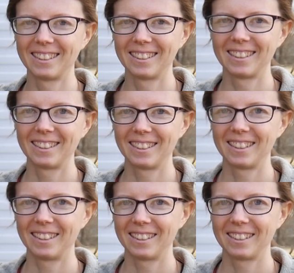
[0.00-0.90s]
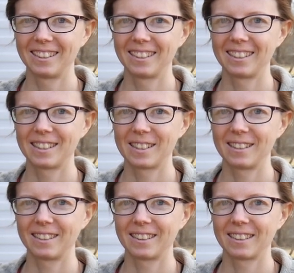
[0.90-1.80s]

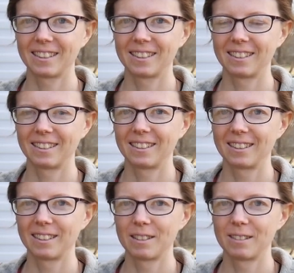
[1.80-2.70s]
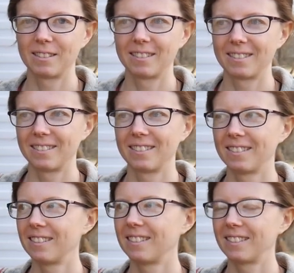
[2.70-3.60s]

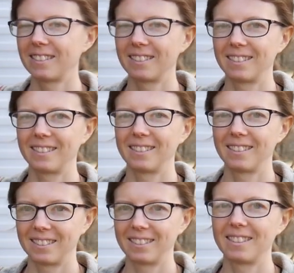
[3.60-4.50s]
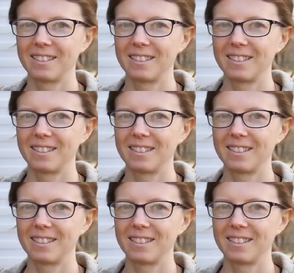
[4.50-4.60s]
[no speech]